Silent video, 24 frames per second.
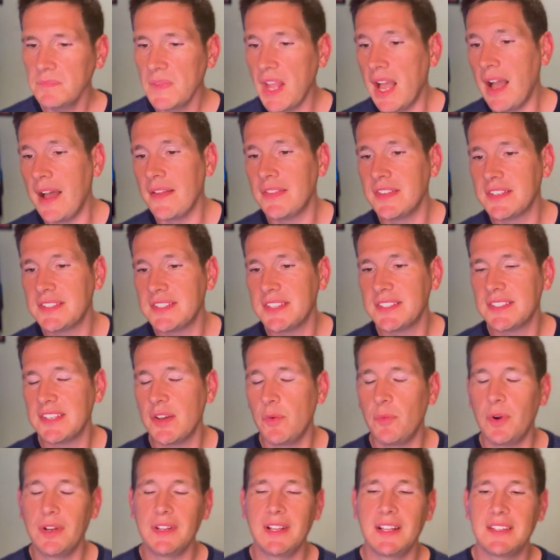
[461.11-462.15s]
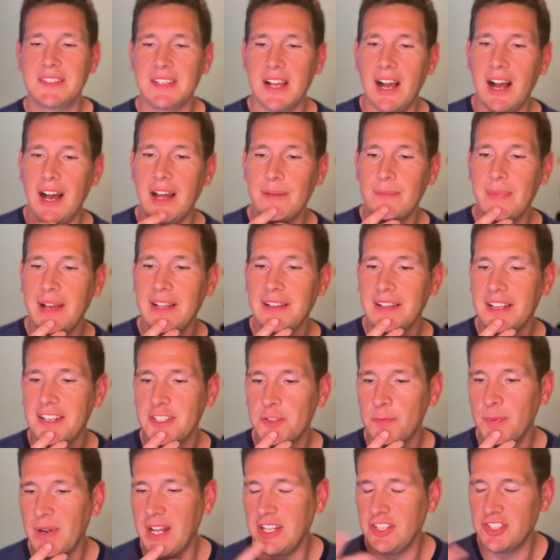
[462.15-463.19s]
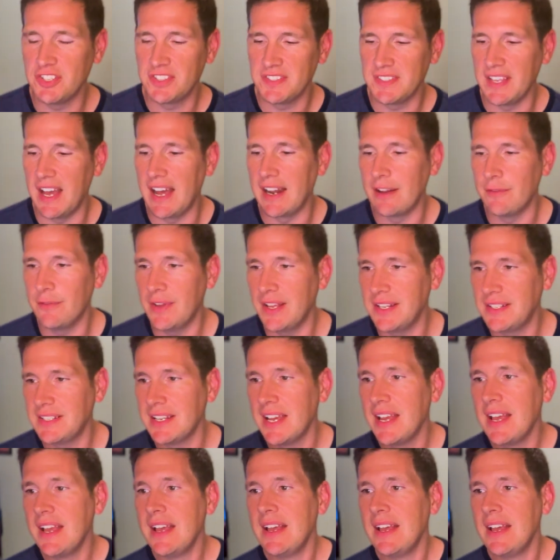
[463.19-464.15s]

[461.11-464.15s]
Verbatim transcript: Uh, this isn't one that's on my list, but I just thought of it.